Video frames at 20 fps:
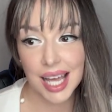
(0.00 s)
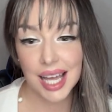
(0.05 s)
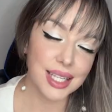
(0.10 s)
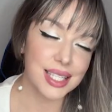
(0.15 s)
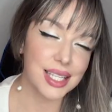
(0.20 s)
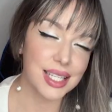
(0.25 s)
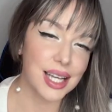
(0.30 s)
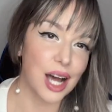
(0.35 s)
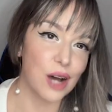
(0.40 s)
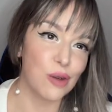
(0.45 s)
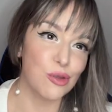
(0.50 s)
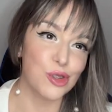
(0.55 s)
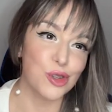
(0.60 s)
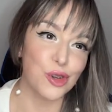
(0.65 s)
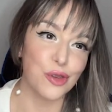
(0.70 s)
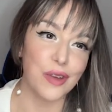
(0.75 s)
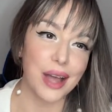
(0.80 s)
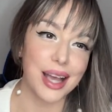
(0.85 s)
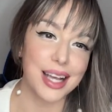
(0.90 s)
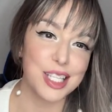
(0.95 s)
It's house
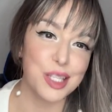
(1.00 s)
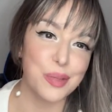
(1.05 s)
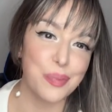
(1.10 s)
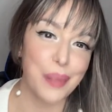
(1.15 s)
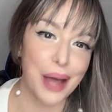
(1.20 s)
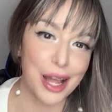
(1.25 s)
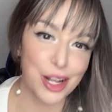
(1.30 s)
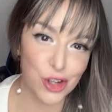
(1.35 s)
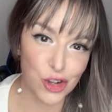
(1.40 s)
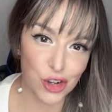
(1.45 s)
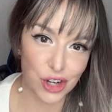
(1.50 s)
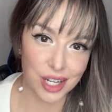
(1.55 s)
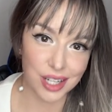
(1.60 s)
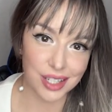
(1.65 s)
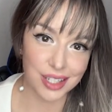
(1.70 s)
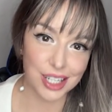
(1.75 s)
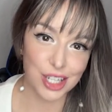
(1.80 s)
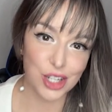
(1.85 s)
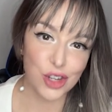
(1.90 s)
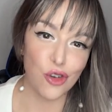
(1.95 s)
of
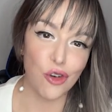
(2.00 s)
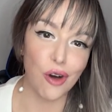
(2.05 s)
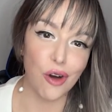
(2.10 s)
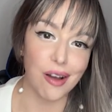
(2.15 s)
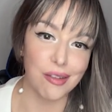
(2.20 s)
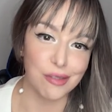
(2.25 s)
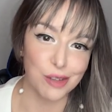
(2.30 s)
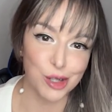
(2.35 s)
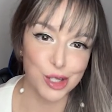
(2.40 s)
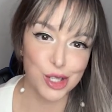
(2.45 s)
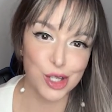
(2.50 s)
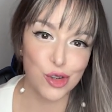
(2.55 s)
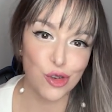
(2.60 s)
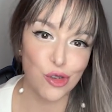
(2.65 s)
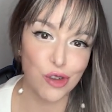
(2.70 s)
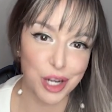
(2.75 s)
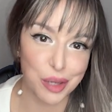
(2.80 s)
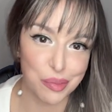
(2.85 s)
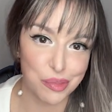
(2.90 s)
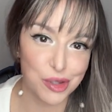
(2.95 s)
expansion, travels,
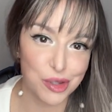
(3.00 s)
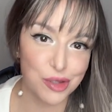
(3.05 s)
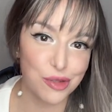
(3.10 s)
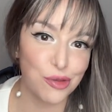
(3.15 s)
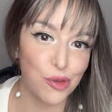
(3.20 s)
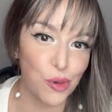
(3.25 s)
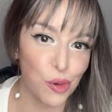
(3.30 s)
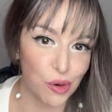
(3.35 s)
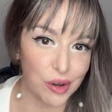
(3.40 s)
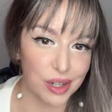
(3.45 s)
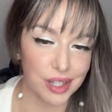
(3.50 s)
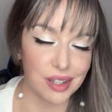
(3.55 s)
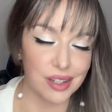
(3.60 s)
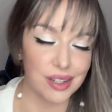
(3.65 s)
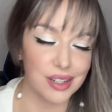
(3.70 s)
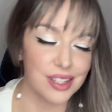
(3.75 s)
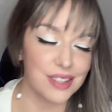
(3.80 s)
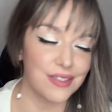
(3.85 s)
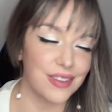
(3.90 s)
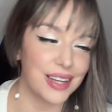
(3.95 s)
trips,
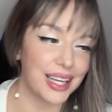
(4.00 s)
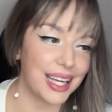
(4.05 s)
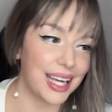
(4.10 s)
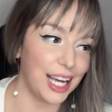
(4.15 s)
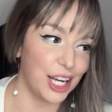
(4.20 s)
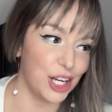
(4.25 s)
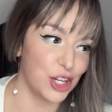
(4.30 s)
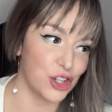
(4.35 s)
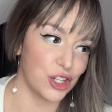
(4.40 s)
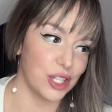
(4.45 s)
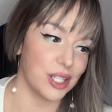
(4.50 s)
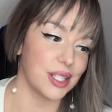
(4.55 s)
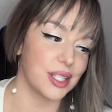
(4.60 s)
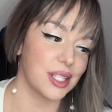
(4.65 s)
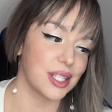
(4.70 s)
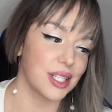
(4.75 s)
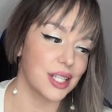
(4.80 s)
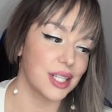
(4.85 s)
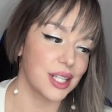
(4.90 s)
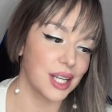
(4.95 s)
foreigners,
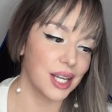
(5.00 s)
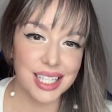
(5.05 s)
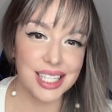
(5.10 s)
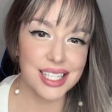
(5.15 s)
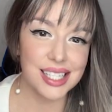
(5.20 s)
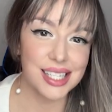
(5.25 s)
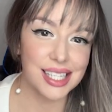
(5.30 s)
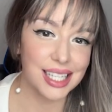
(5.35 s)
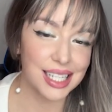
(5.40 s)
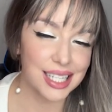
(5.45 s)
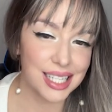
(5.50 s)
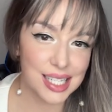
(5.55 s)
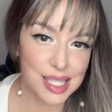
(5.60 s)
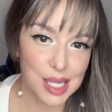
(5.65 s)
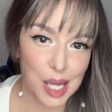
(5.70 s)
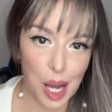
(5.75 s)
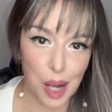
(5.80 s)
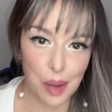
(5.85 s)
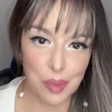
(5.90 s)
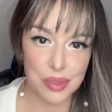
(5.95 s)
vacations, easy
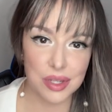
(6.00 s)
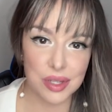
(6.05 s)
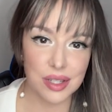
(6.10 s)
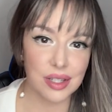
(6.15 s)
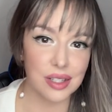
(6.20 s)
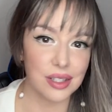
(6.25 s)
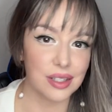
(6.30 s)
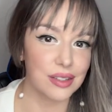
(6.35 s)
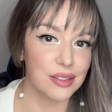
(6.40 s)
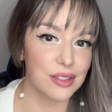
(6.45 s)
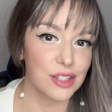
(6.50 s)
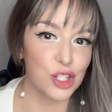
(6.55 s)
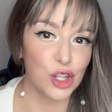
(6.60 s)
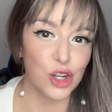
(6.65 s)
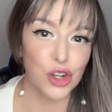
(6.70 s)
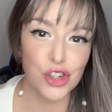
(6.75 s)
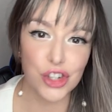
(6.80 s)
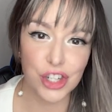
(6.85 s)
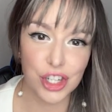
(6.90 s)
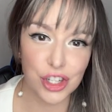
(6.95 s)
exams,
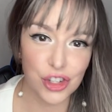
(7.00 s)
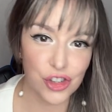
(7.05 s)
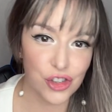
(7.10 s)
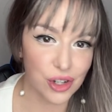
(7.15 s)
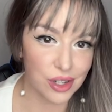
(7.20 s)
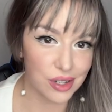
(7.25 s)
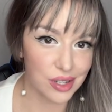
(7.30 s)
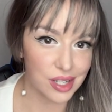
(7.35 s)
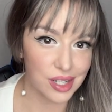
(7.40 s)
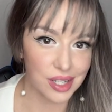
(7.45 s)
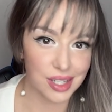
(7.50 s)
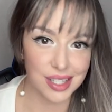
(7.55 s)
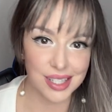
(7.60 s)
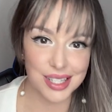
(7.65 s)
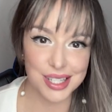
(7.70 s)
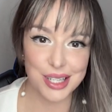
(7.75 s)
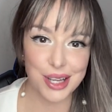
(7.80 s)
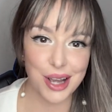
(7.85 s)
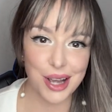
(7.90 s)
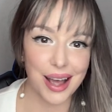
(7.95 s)
searching
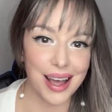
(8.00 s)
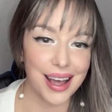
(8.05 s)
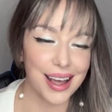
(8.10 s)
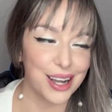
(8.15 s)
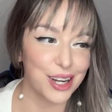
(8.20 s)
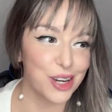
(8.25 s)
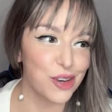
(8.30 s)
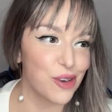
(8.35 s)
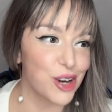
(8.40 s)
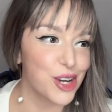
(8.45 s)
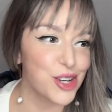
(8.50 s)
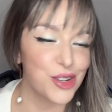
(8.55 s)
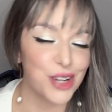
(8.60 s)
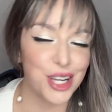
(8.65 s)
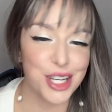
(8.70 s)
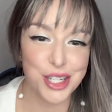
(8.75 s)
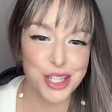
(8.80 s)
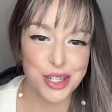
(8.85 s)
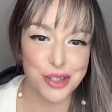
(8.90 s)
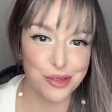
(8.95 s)
justice,
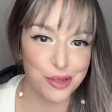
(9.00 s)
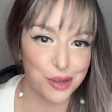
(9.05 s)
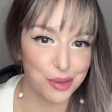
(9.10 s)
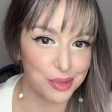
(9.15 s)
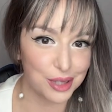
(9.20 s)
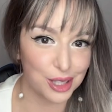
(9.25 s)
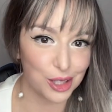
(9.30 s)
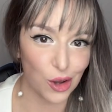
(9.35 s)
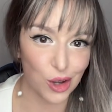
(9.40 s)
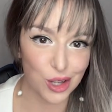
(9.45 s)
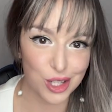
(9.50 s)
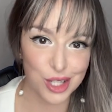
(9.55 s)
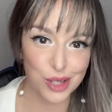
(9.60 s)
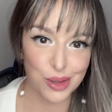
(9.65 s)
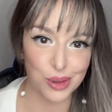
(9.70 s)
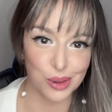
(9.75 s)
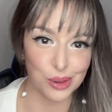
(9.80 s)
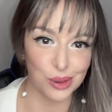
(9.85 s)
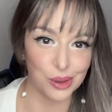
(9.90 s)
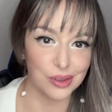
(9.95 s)
graduating from the law
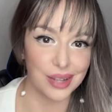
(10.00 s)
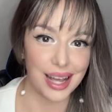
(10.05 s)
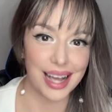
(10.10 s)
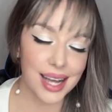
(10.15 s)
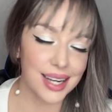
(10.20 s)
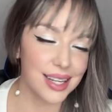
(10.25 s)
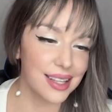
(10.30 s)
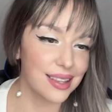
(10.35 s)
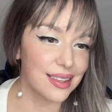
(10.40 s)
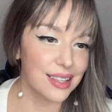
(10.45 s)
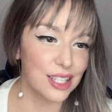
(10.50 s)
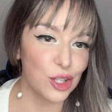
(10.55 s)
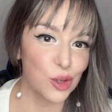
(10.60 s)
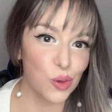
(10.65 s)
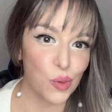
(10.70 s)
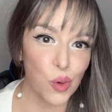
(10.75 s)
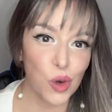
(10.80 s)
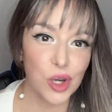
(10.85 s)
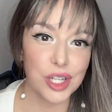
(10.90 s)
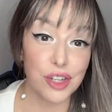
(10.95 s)
school, anything you
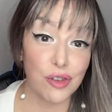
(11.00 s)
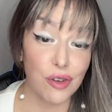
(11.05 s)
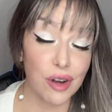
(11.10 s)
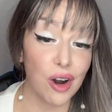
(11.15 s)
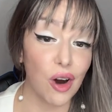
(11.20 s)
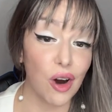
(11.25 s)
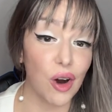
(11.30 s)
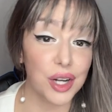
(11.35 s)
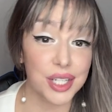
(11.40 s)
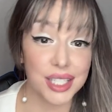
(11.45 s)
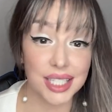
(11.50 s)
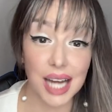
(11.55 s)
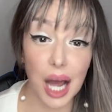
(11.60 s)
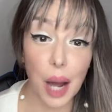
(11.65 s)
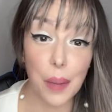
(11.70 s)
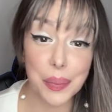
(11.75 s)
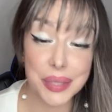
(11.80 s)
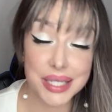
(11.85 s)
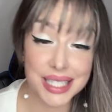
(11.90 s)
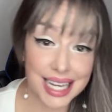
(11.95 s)
want regarding
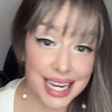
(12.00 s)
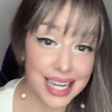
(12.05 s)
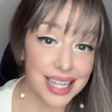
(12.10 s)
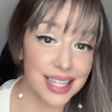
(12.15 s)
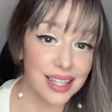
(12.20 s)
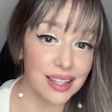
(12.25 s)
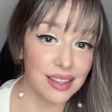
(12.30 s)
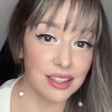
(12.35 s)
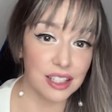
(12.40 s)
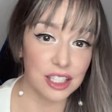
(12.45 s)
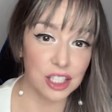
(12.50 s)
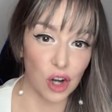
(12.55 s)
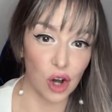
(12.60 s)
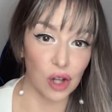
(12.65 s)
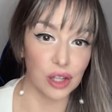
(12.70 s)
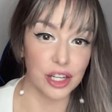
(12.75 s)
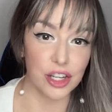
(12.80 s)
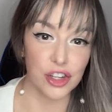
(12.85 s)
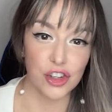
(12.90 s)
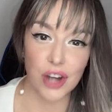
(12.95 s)
obtaining the
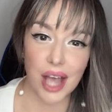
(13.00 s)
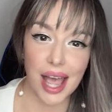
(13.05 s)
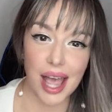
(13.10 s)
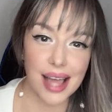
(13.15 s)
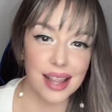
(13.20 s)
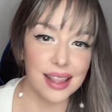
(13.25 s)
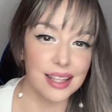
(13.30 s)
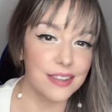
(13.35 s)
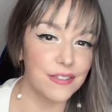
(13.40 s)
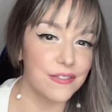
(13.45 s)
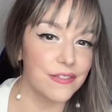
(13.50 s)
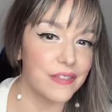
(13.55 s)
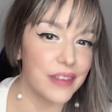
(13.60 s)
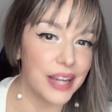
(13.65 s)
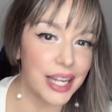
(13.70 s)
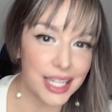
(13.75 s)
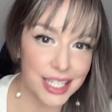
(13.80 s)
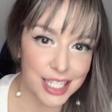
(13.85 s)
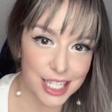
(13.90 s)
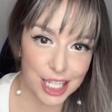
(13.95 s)
knowledge,
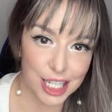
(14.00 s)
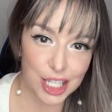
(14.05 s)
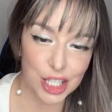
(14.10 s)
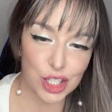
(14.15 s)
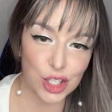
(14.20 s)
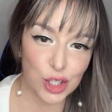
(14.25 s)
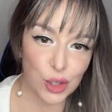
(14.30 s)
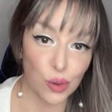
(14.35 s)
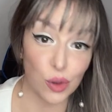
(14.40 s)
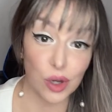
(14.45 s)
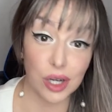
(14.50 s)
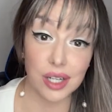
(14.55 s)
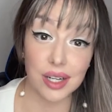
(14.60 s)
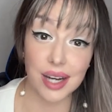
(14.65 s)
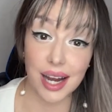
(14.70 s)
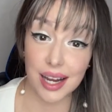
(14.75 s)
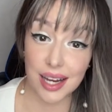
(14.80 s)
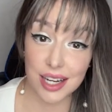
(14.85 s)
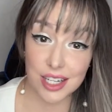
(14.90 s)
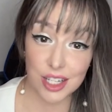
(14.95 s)
elevating your
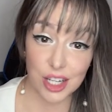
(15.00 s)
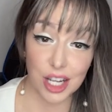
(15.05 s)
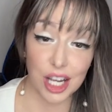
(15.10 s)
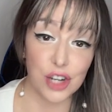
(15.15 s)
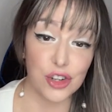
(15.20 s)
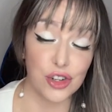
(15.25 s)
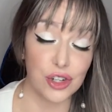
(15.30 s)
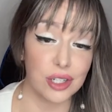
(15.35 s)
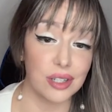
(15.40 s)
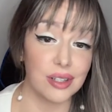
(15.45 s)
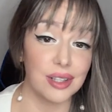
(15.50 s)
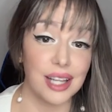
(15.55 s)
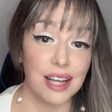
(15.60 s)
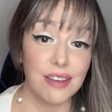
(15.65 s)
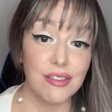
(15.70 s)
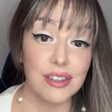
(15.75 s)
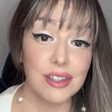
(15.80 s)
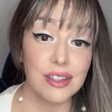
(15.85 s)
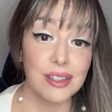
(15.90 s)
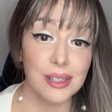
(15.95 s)
educational
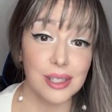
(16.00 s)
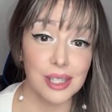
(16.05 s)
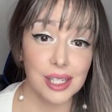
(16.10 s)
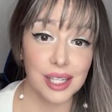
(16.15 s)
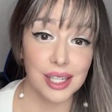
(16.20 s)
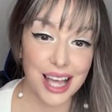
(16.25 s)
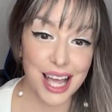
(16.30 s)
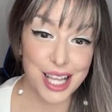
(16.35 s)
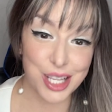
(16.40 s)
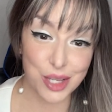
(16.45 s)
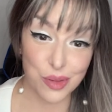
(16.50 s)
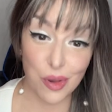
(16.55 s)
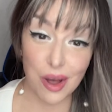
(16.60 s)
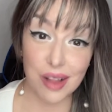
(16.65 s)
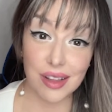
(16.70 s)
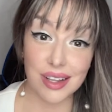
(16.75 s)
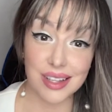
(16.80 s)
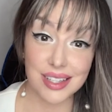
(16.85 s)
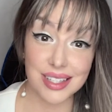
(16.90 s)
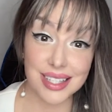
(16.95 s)
level, as
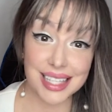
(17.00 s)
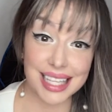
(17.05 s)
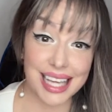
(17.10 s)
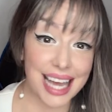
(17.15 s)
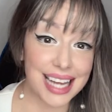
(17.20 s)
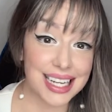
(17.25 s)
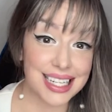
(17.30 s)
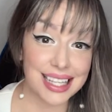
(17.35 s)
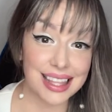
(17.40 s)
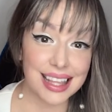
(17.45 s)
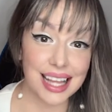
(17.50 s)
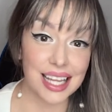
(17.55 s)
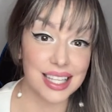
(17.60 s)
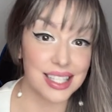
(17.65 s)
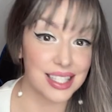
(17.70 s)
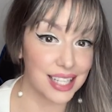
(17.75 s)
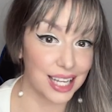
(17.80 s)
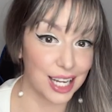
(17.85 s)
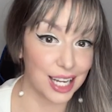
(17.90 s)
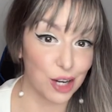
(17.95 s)
well as getting
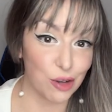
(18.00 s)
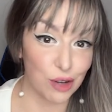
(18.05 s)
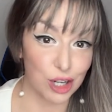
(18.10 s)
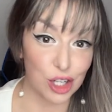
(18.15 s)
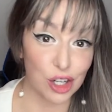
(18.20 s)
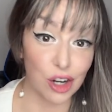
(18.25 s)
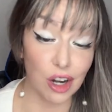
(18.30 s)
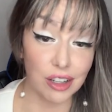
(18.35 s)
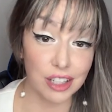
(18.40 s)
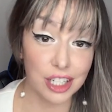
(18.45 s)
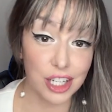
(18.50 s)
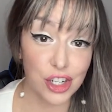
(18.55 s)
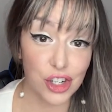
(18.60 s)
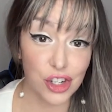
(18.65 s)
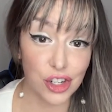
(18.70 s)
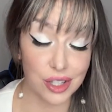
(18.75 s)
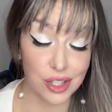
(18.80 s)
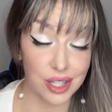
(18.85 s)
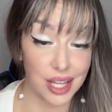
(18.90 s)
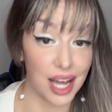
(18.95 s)
that sacred
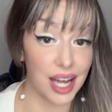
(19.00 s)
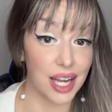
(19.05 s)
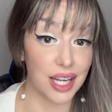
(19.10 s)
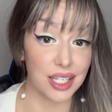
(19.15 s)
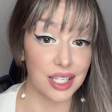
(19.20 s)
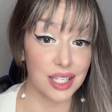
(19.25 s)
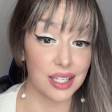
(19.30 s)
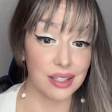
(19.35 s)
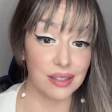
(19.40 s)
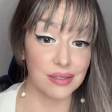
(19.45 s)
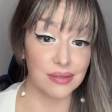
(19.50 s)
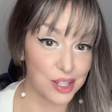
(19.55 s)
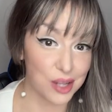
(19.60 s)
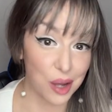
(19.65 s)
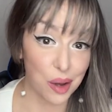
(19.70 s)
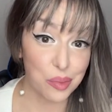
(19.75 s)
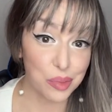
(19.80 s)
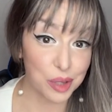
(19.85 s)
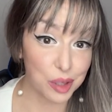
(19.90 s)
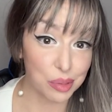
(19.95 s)
knowledge that
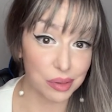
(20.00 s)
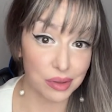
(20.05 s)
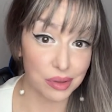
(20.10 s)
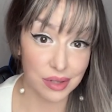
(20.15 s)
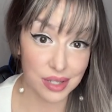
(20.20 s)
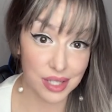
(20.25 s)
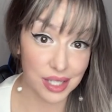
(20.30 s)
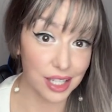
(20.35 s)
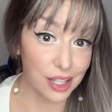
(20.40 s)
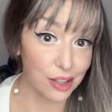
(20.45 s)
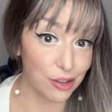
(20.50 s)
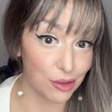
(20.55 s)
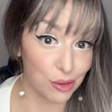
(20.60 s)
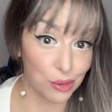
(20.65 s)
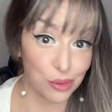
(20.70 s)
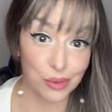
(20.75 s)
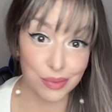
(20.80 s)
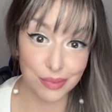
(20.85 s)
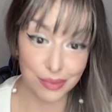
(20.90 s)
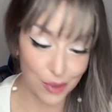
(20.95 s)
some people seek
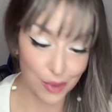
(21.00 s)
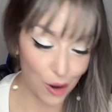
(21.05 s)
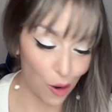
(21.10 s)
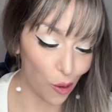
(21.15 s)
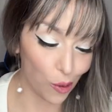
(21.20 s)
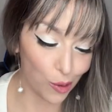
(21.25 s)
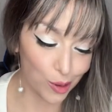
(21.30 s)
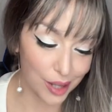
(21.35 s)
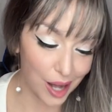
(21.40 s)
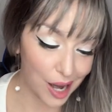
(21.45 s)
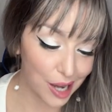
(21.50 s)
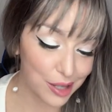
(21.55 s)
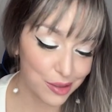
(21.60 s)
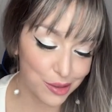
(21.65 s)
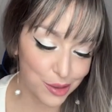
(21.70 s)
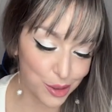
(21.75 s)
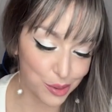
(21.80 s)
through whole life.